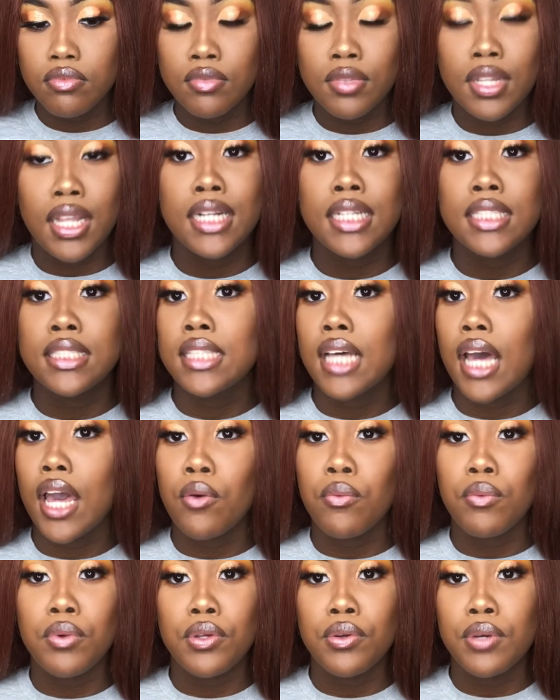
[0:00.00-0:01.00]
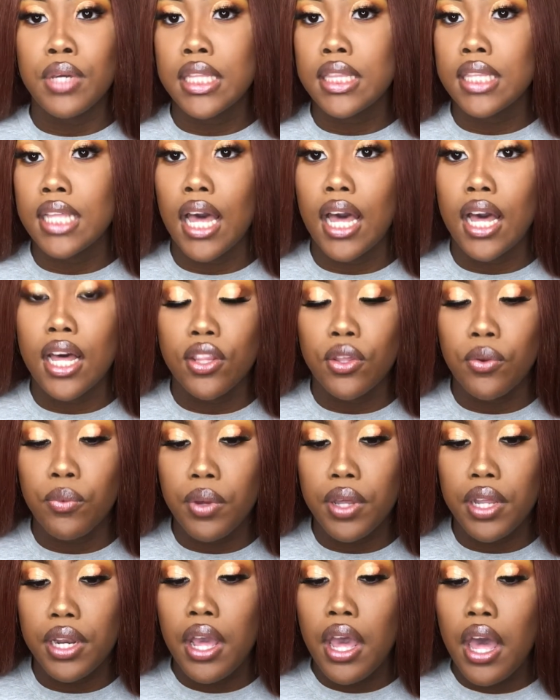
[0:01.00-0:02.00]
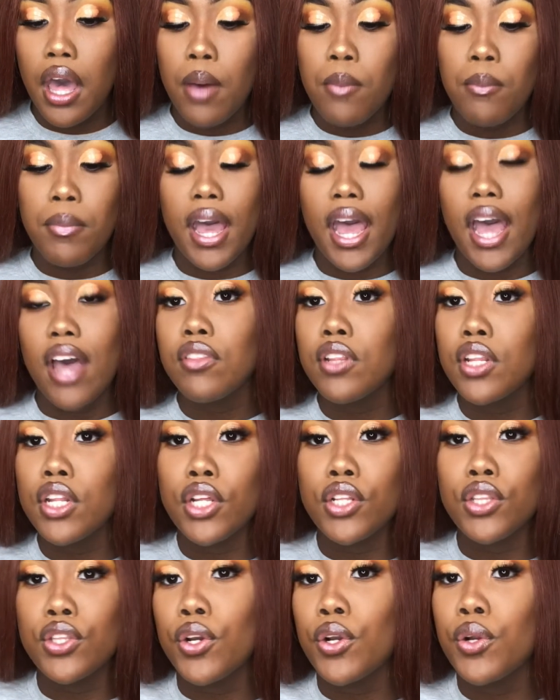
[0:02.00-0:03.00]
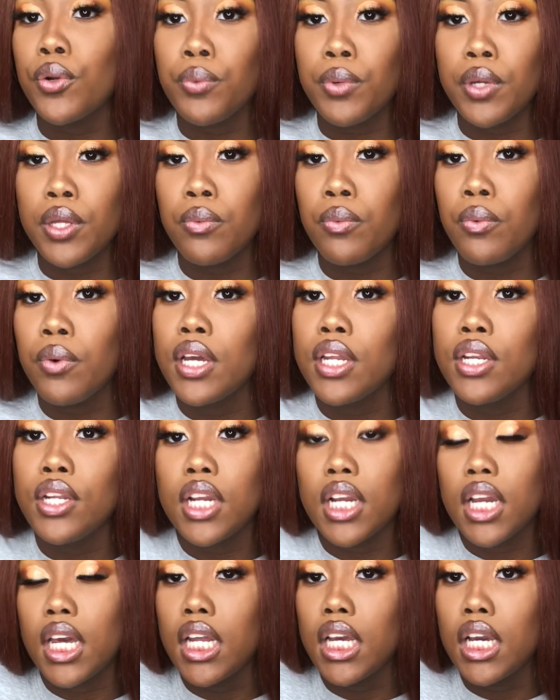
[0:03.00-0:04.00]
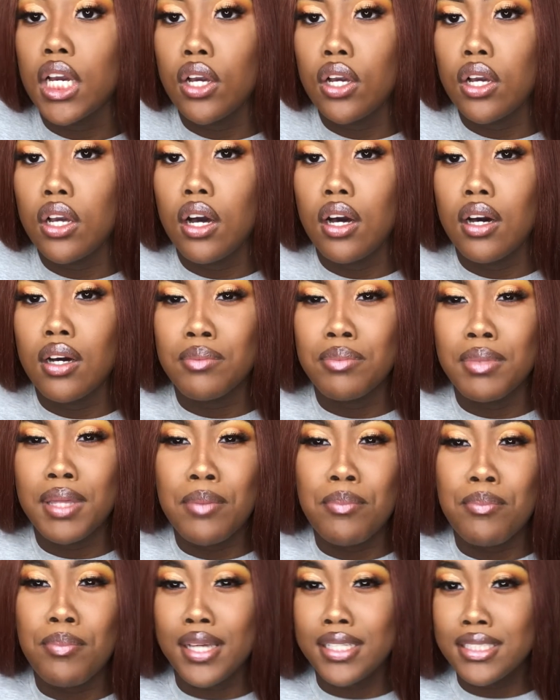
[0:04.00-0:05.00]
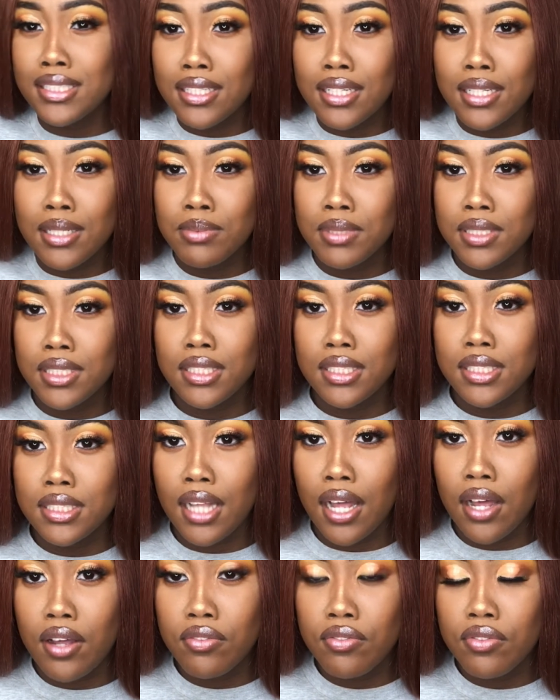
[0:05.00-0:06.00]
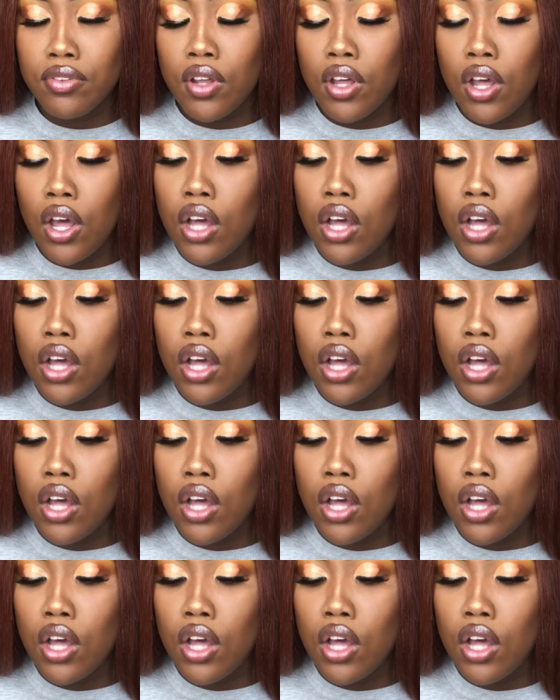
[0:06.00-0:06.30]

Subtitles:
they decide when you get that other one. But after the 3rd week one, you're gonna get base lips and stuff.